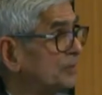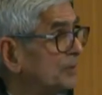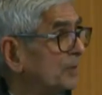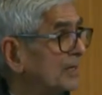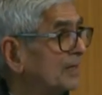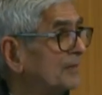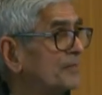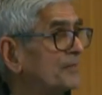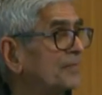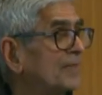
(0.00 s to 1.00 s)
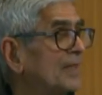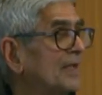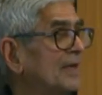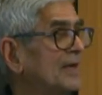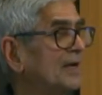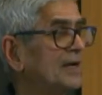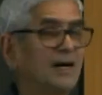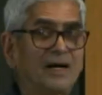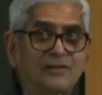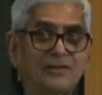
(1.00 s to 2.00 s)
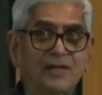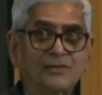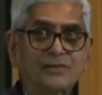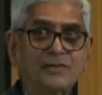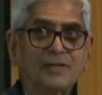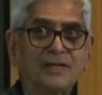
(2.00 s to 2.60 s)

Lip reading: people are such